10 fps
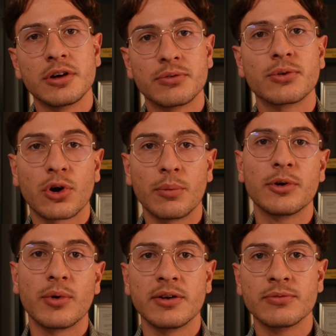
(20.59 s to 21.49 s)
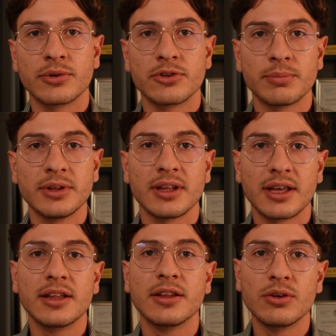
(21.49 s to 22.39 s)
for copyright infringement
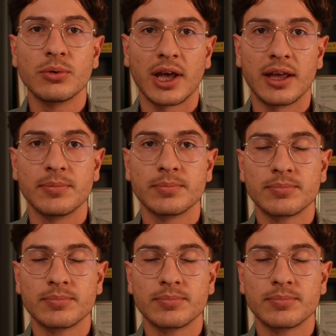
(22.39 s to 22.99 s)
in the UK.